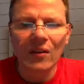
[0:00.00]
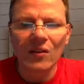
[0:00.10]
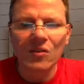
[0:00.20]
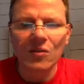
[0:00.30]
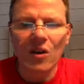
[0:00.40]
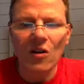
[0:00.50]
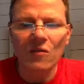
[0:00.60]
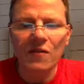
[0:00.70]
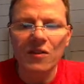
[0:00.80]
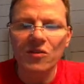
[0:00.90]
So the auto
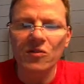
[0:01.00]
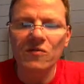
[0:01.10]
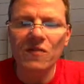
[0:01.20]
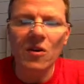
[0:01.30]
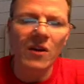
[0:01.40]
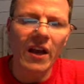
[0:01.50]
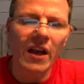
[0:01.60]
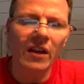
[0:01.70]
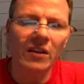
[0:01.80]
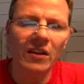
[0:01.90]
feature is very
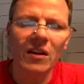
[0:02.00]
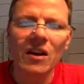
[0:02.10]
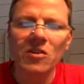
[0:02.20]
handy.